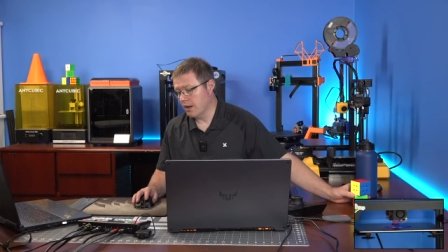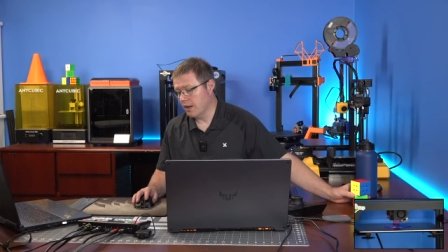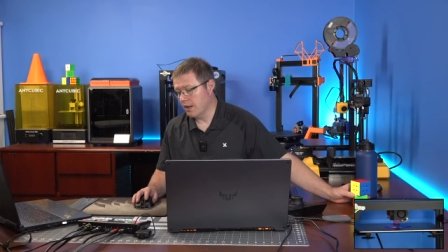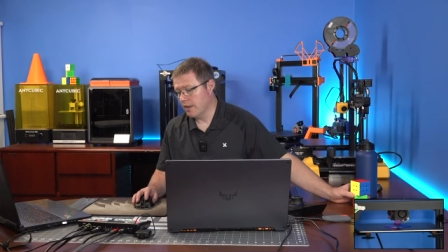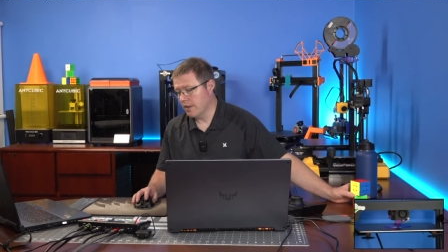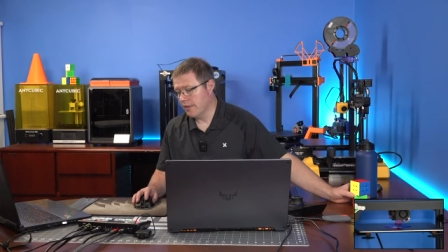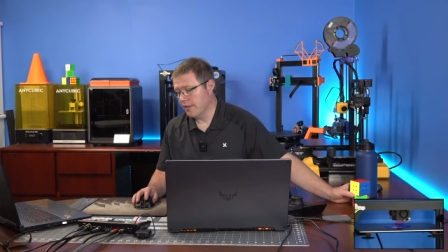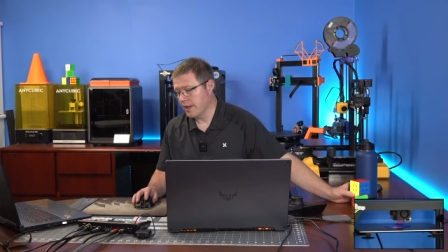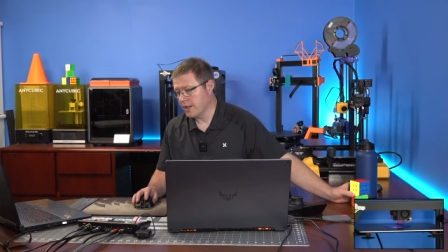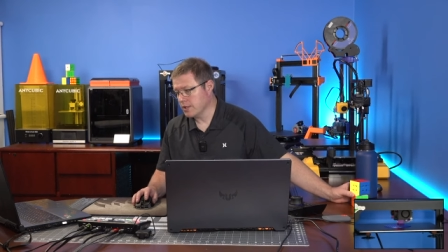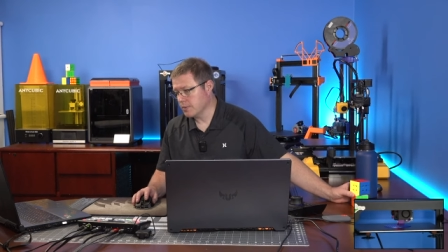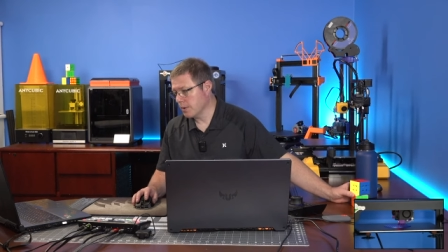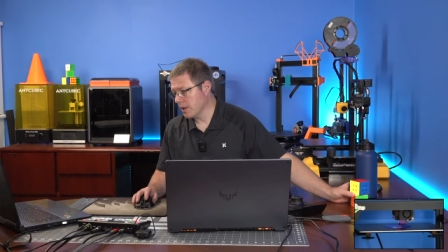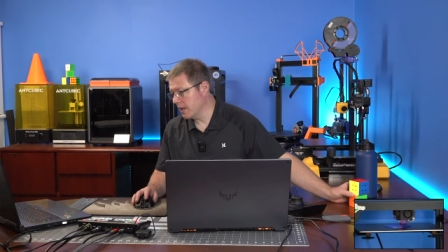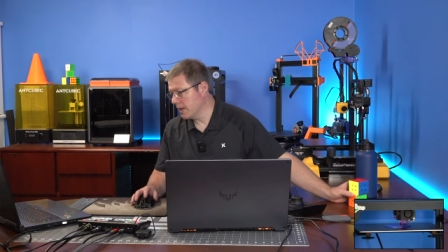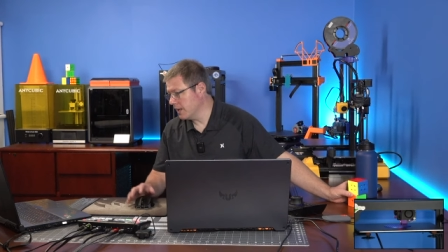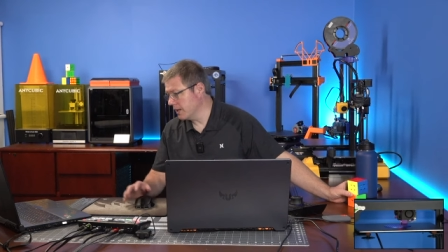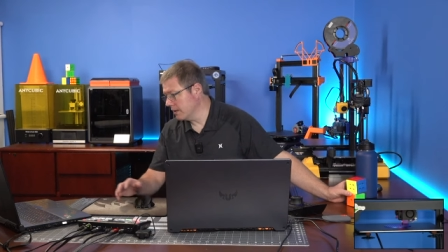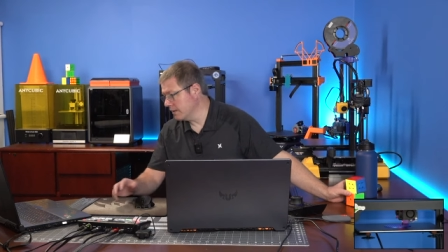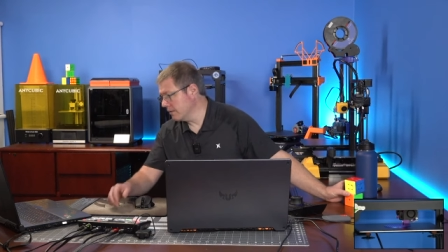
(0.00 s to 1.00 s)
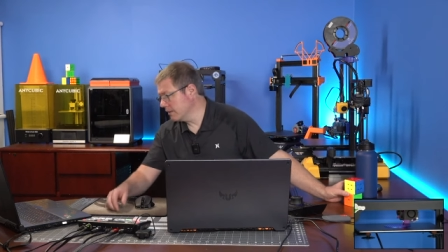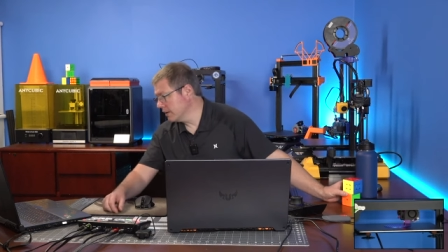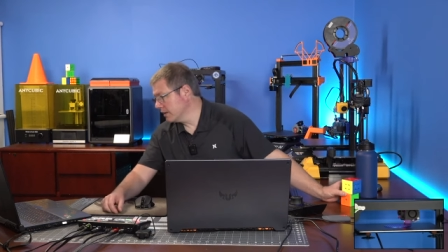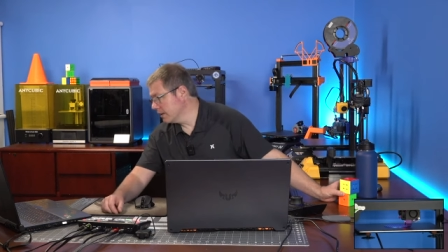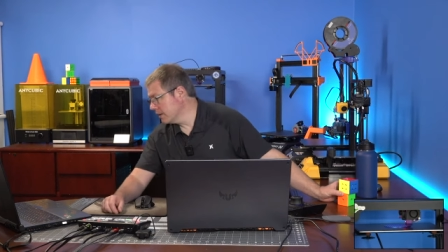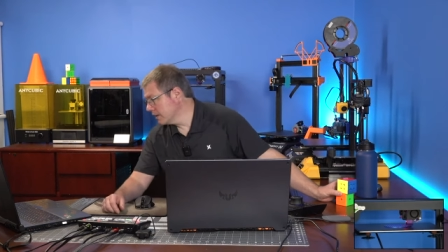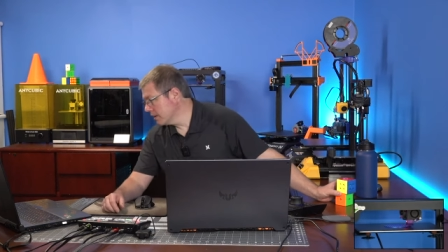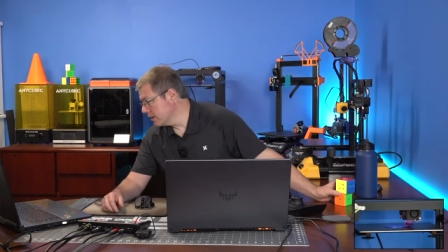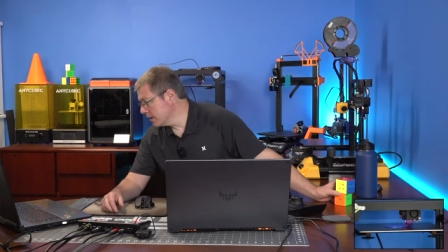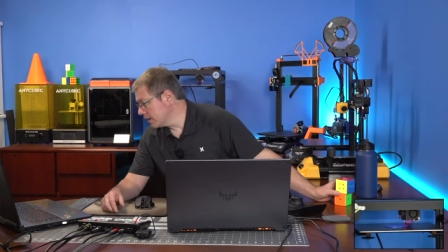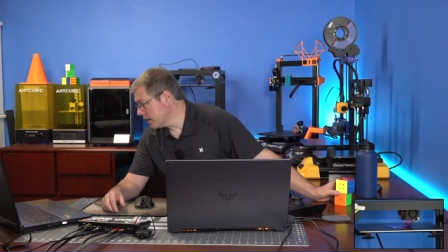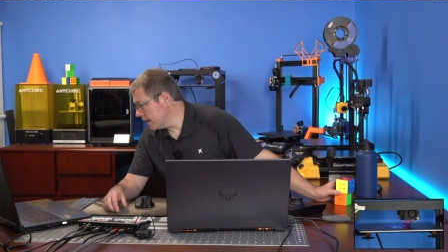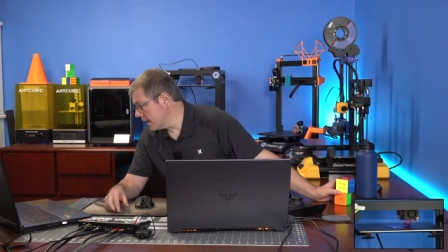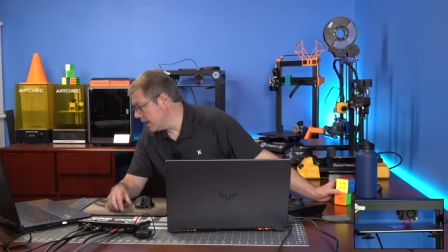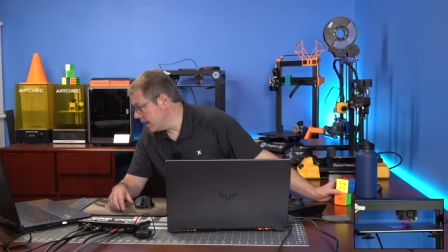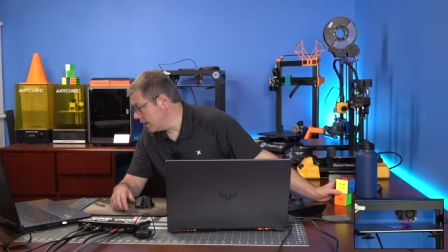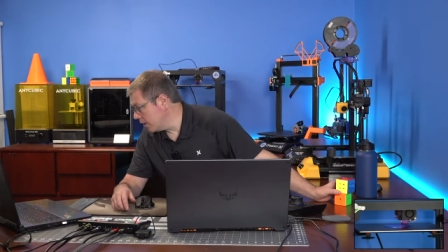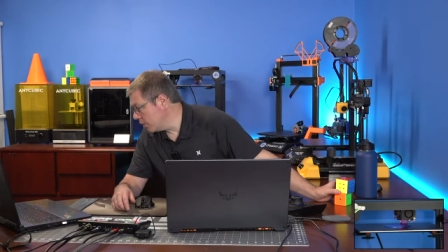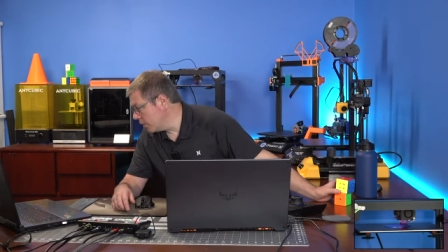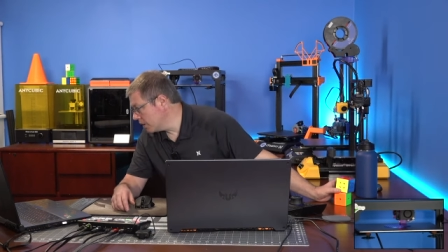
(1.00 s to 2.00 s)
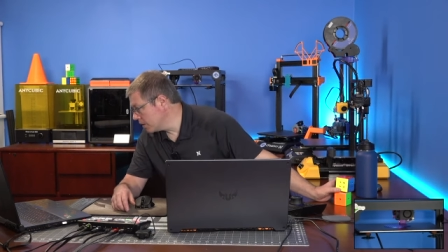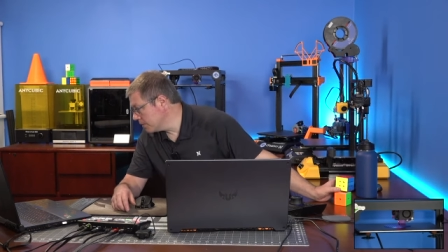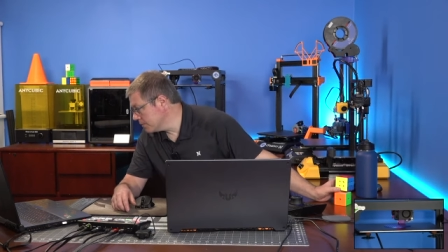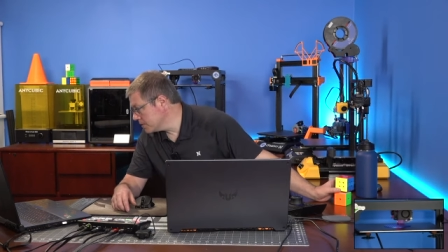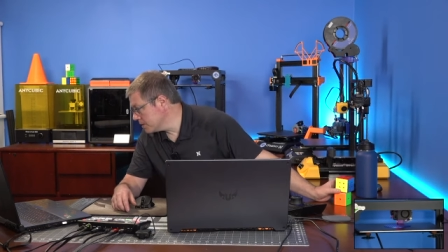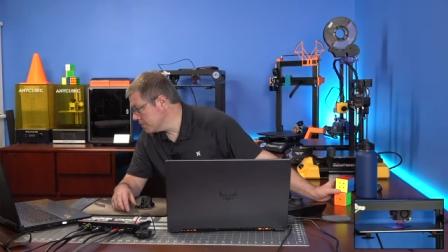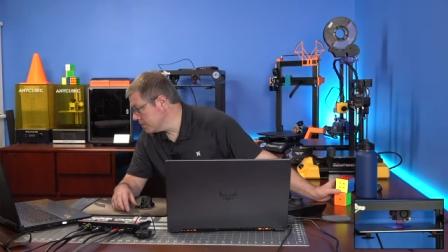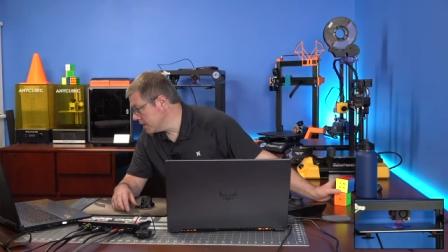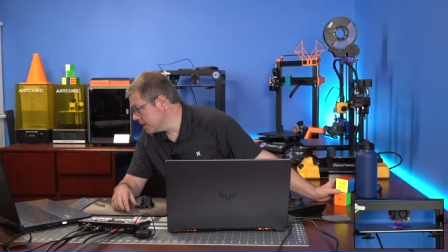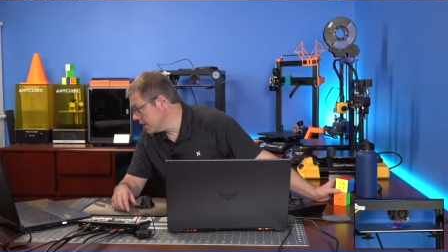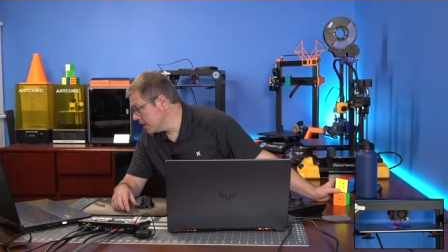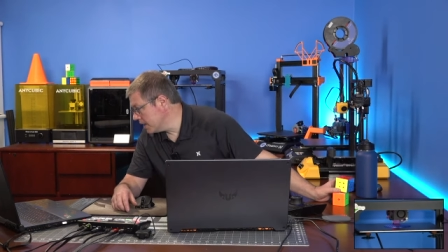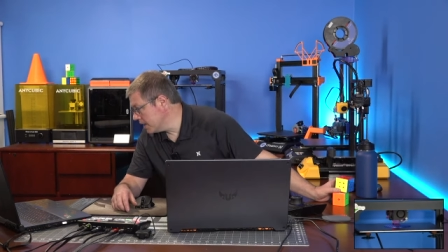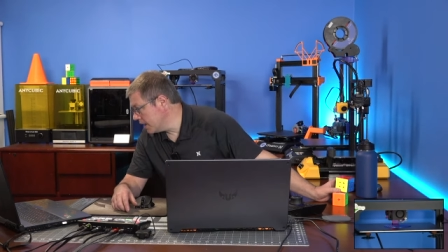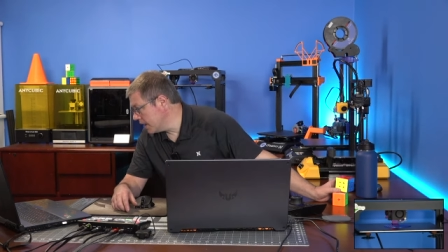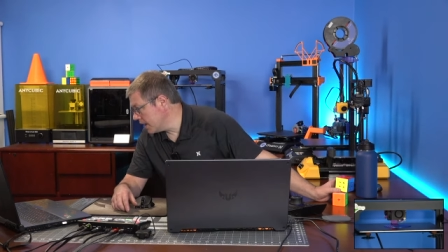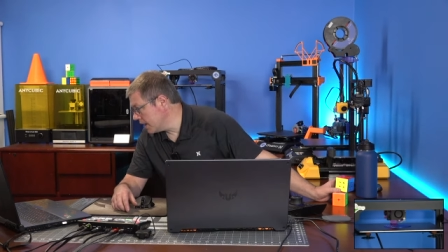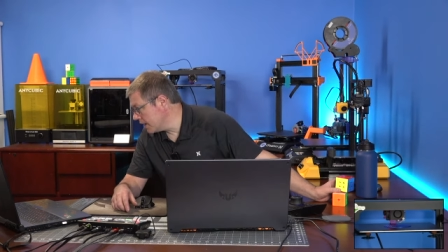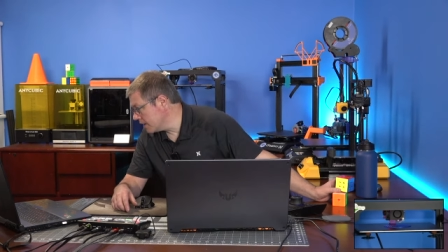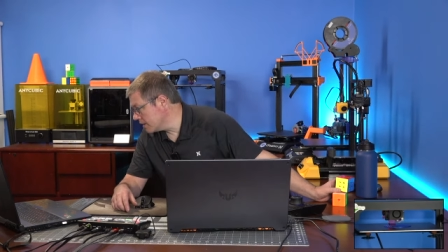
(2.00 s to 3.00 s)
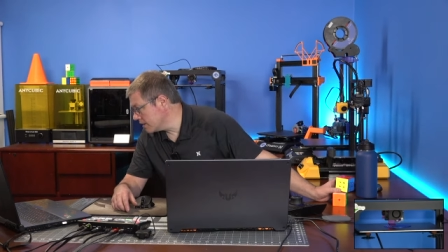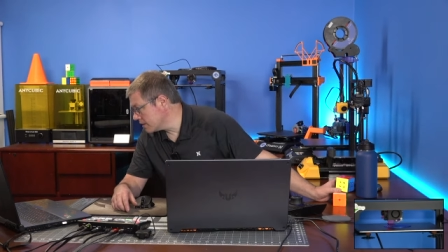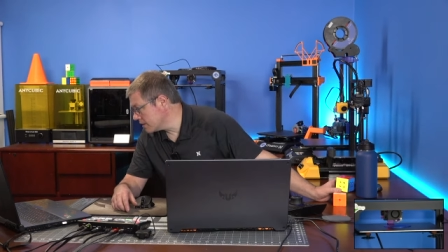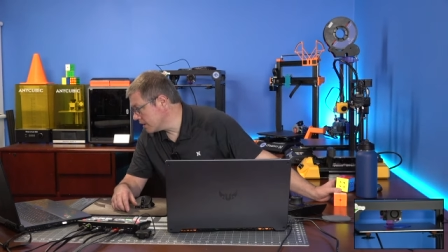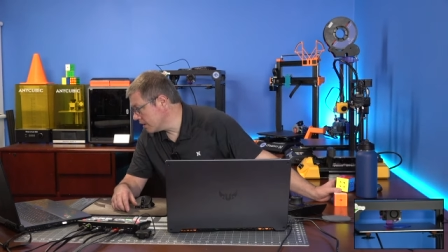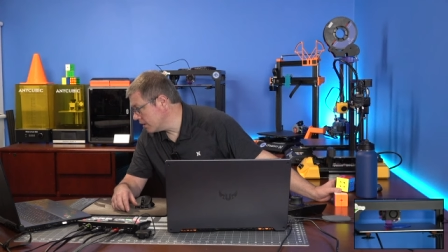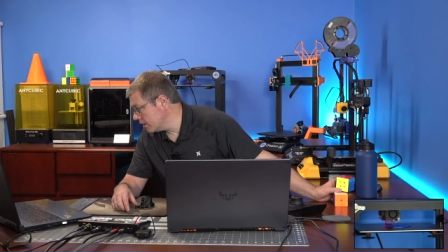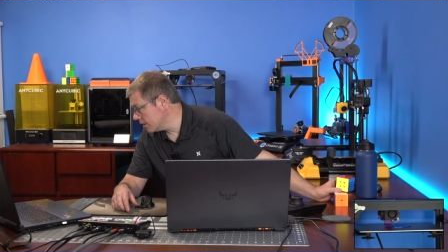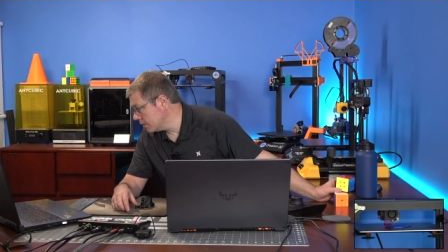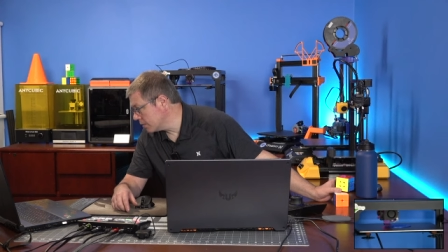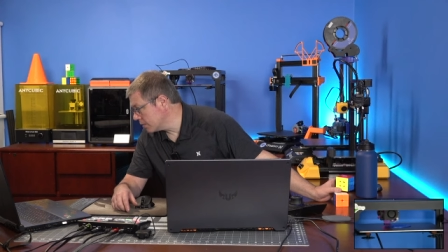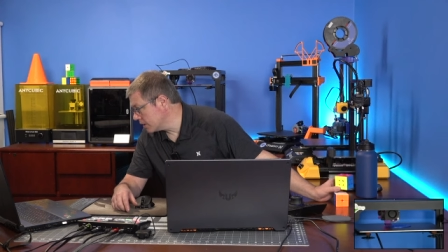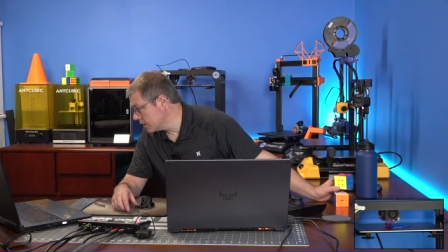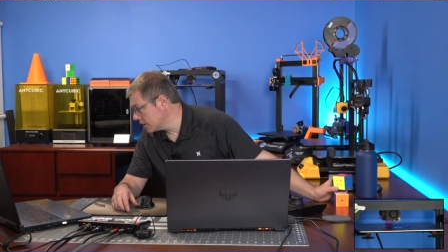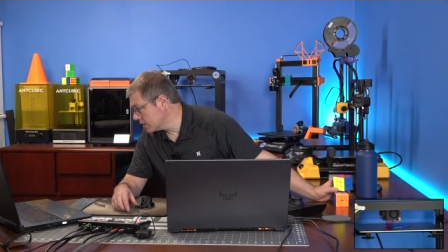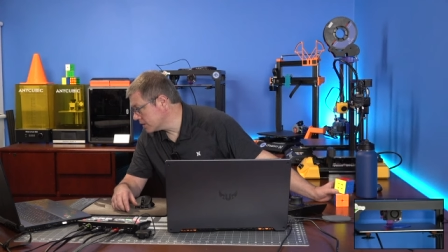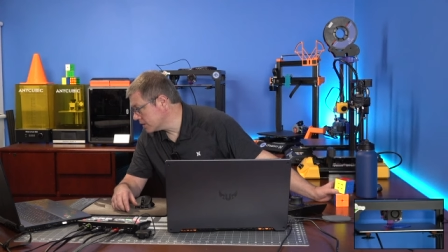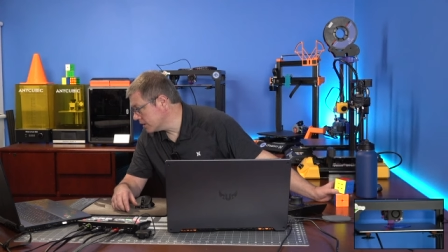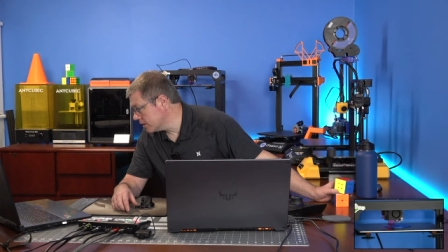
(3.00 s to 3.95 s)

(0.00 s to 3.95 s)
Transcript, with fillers: and that's what I did. Kyle, welcome to me and SolidWorks.